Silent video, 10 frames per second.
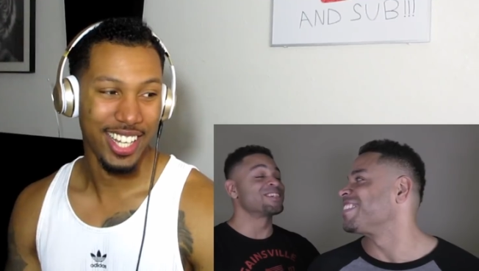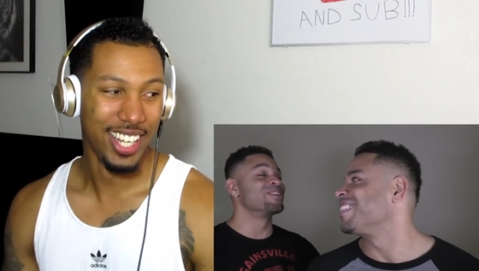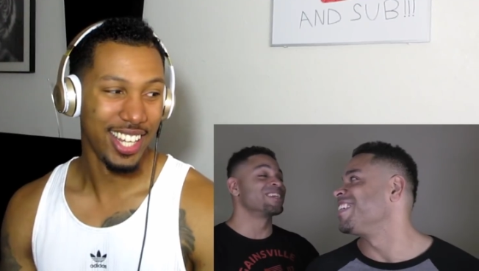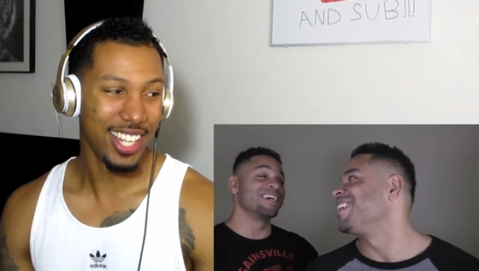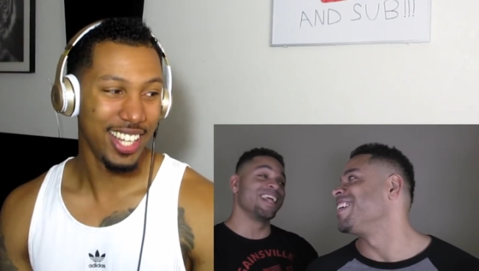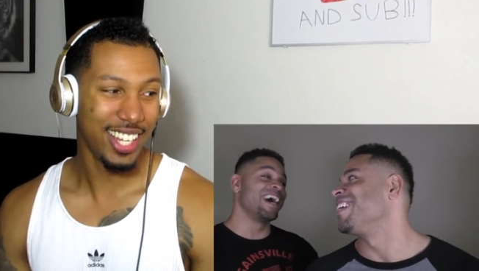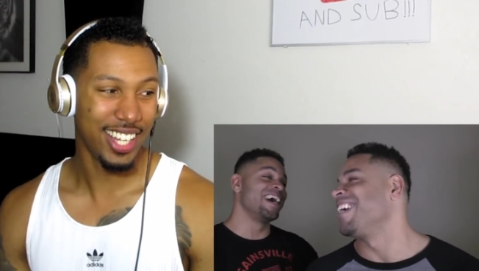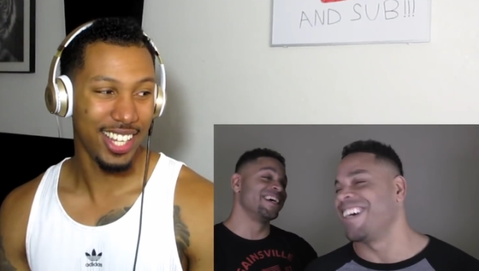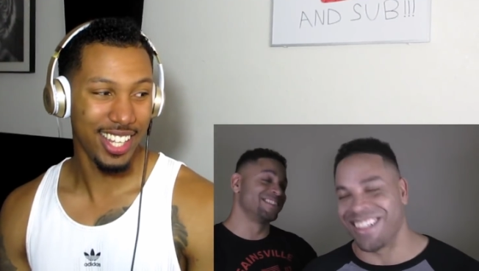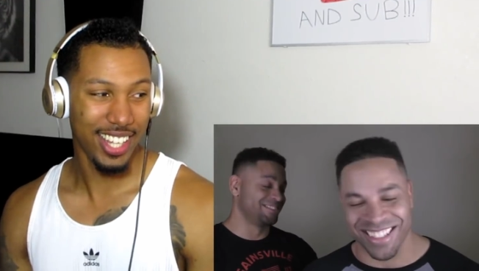Speaker 1: He's just gonna kill her
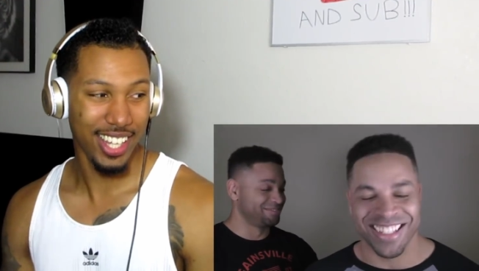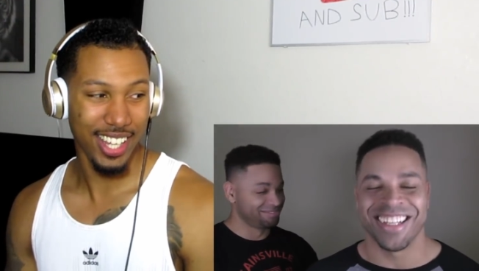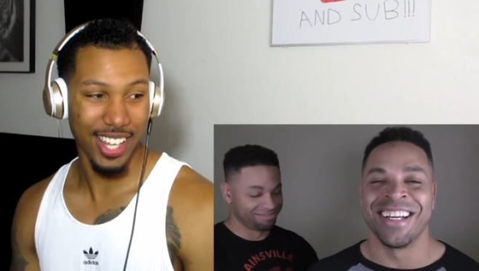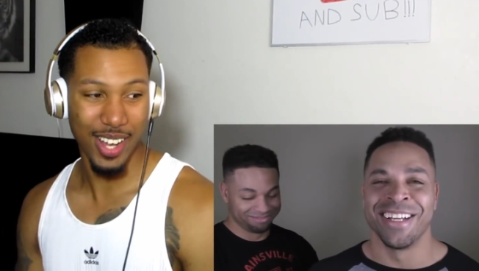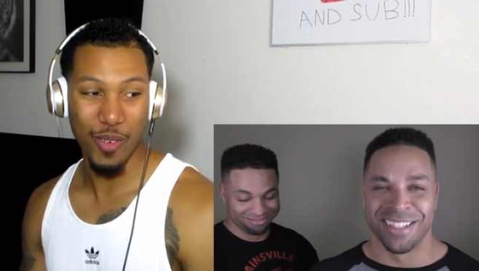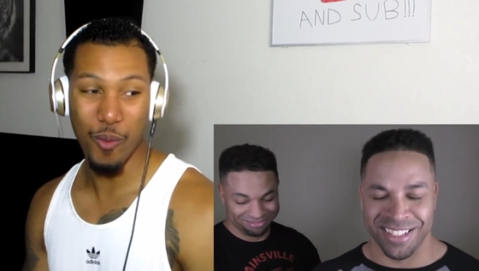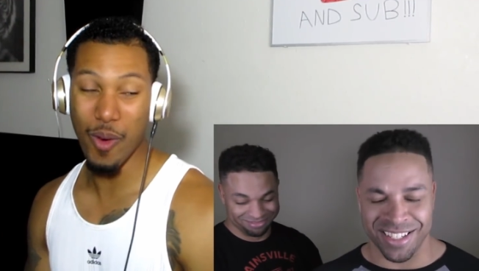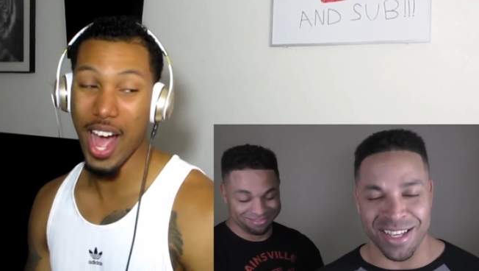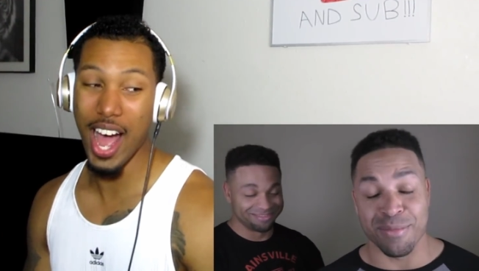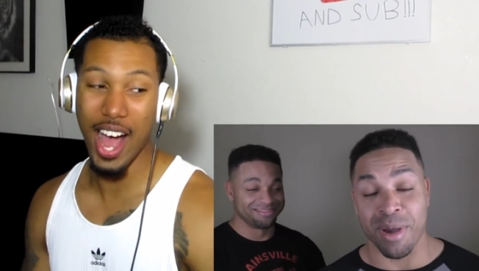ass.
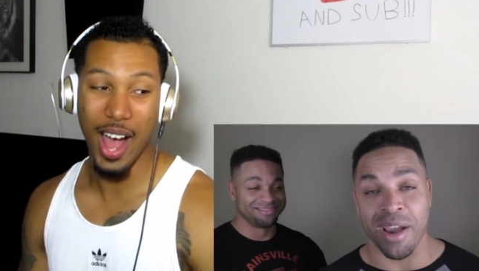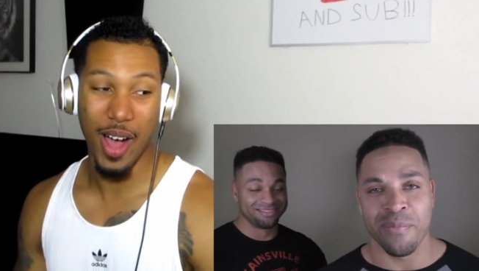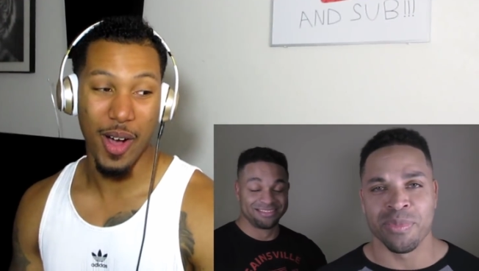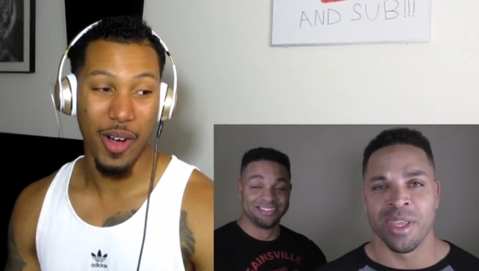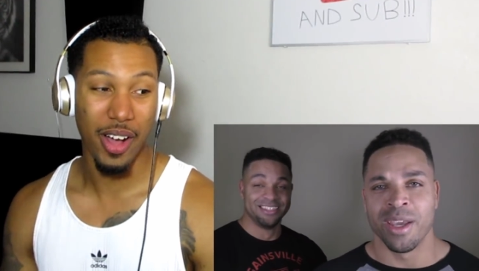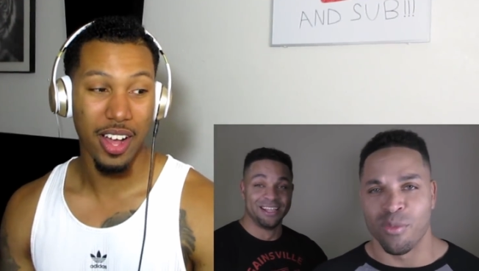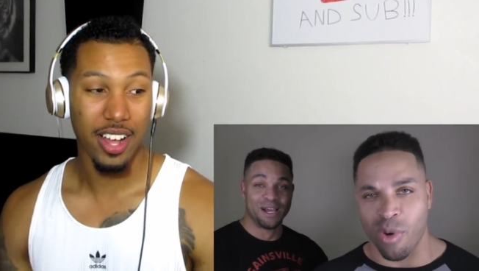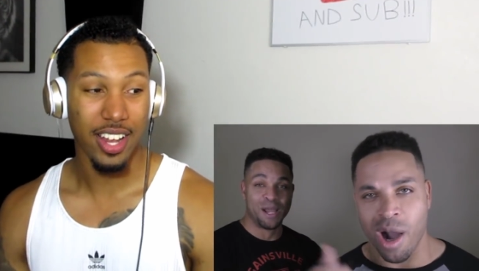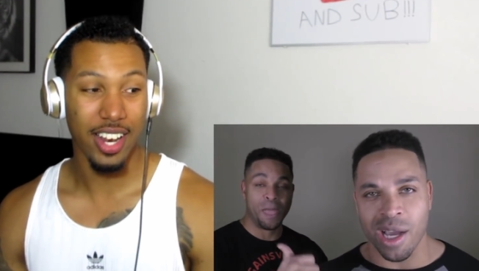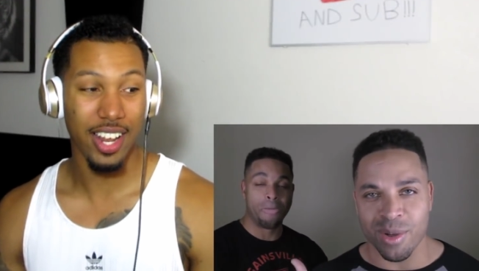
Speaker 2: Look wow.
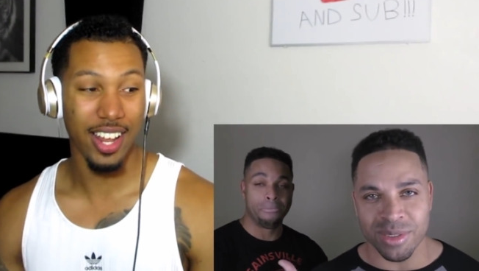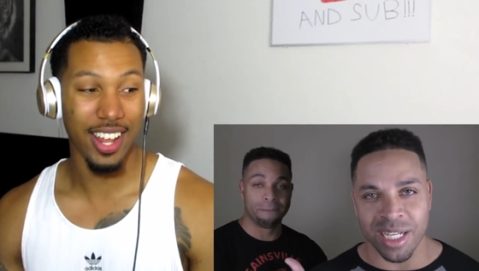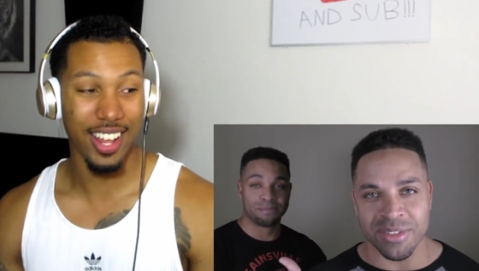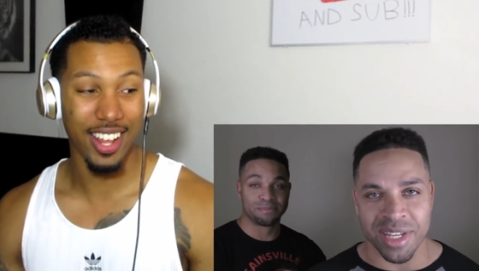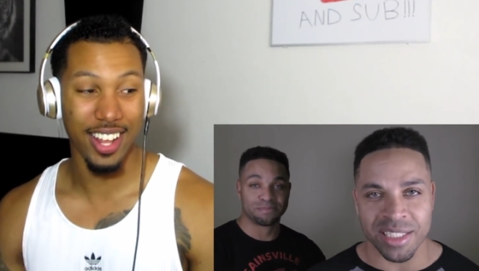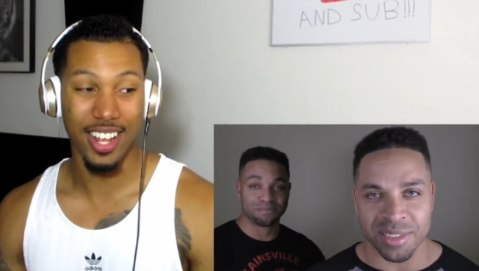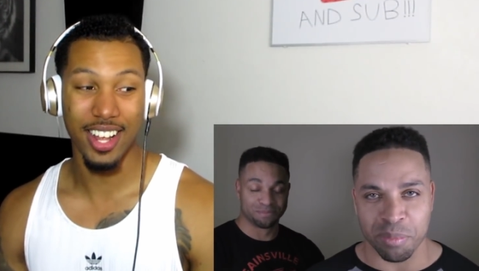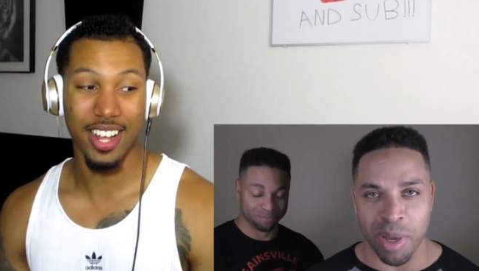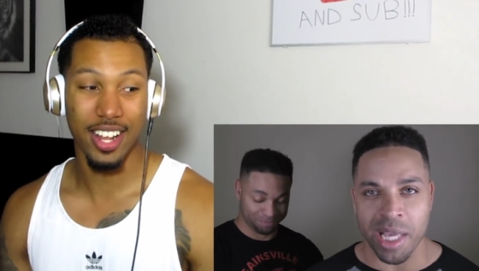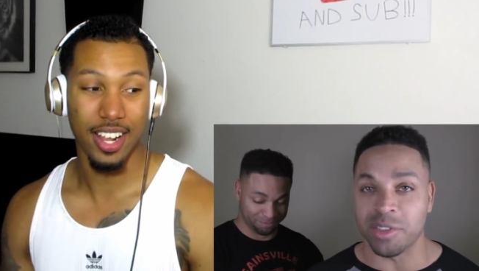While he was out there in
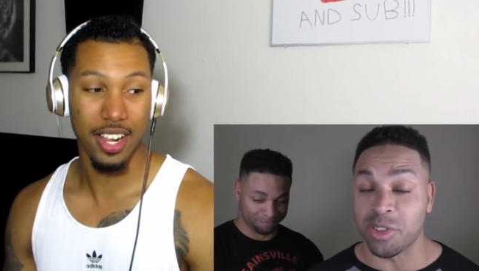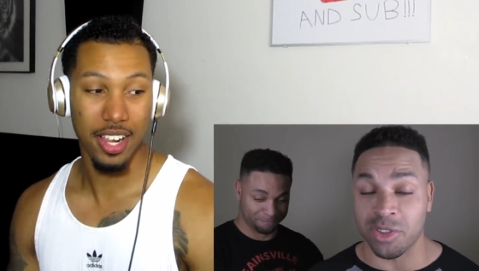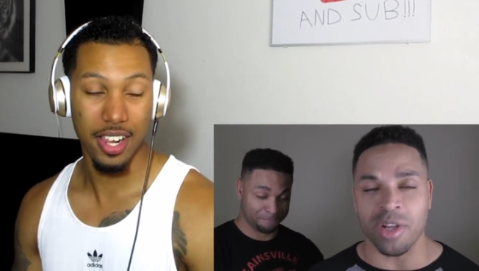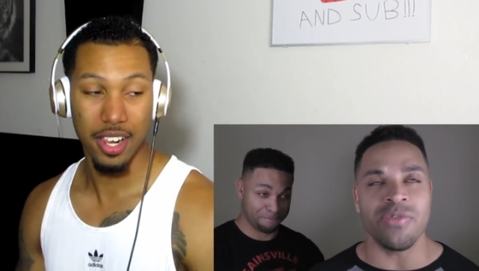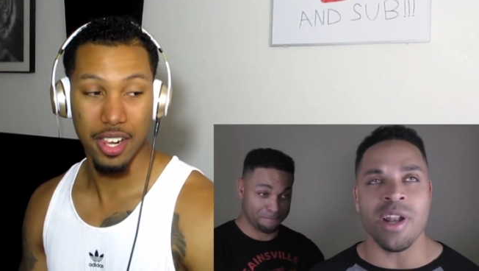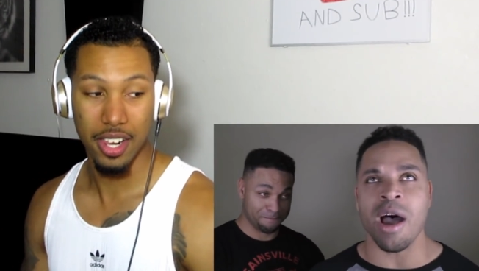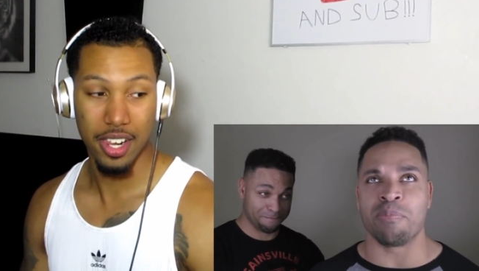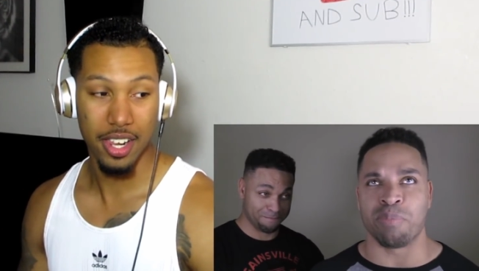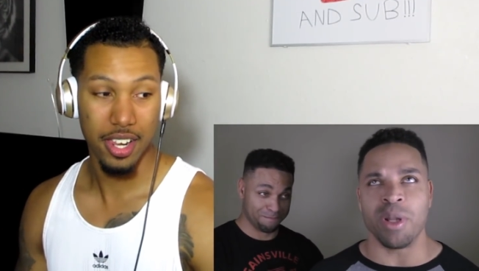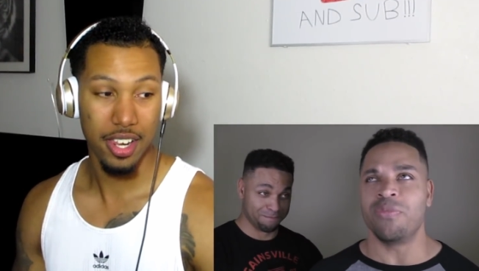Japan serving our
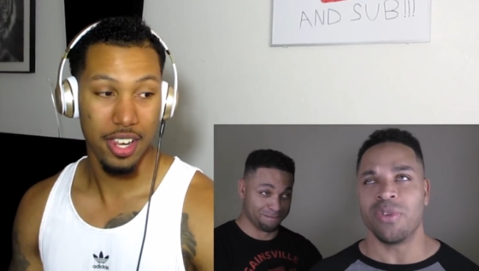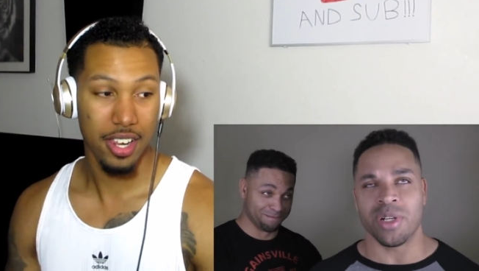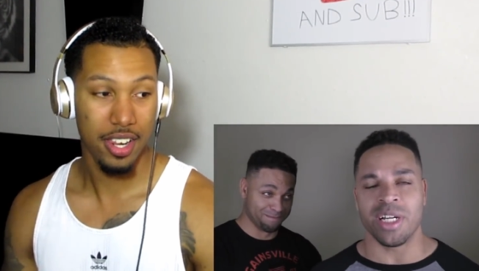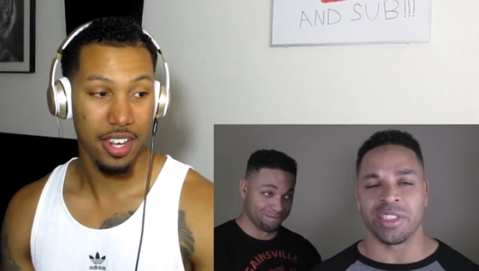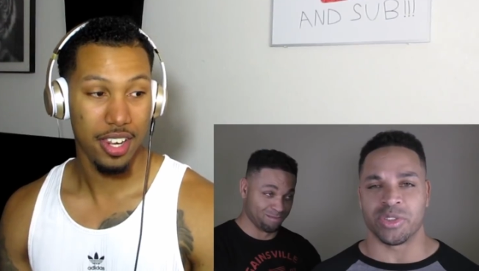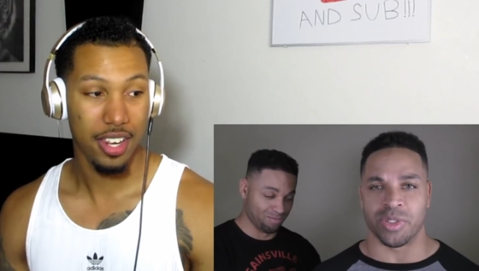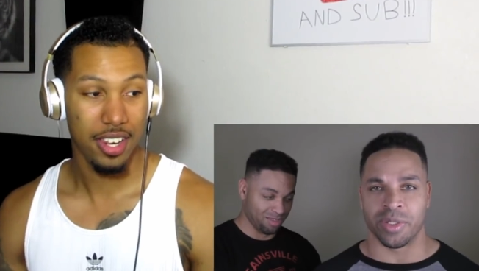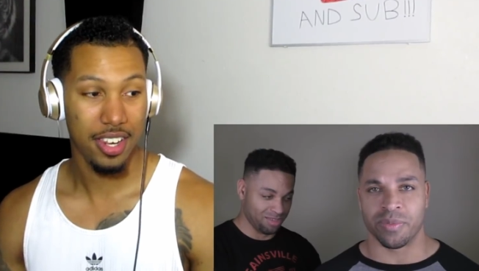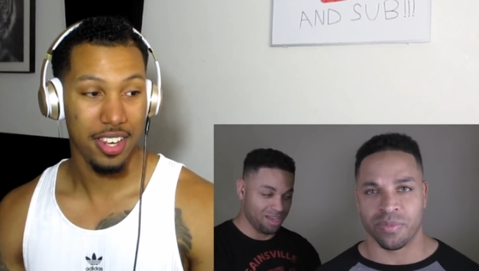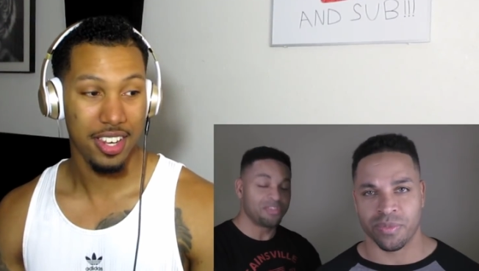beautiful country.
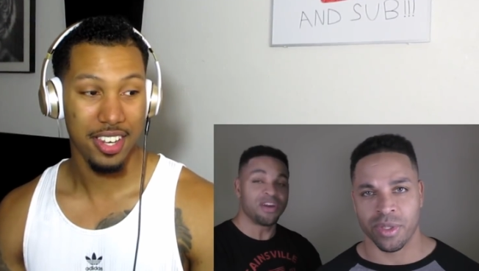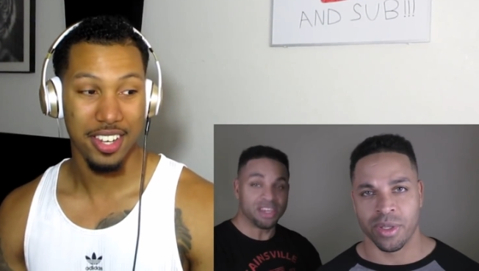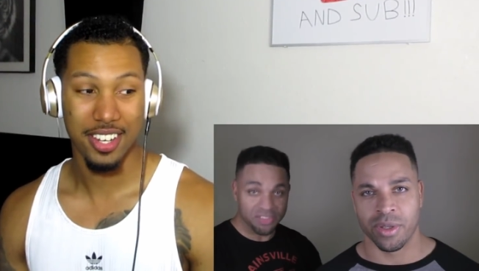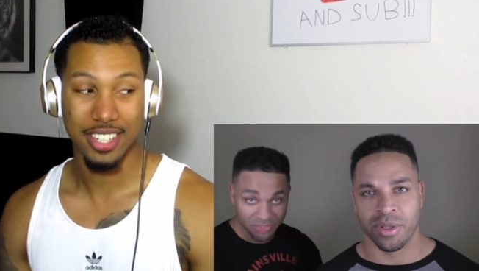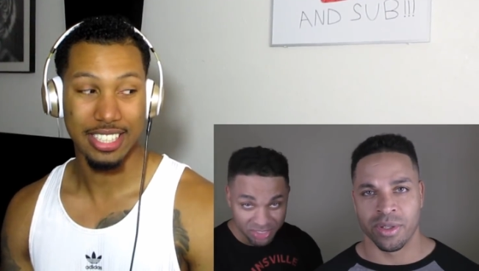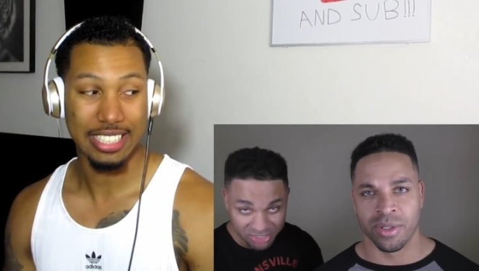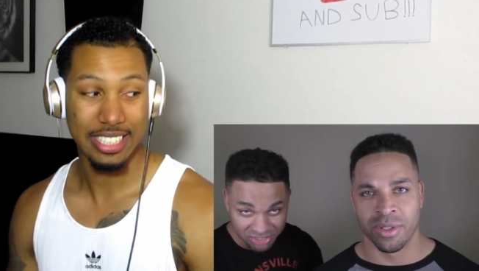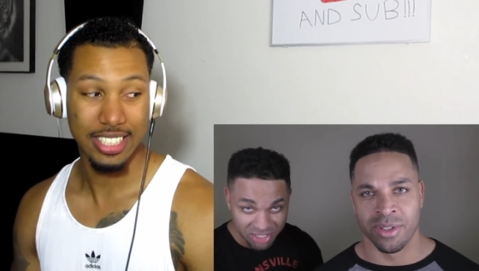Yeah, thank you for your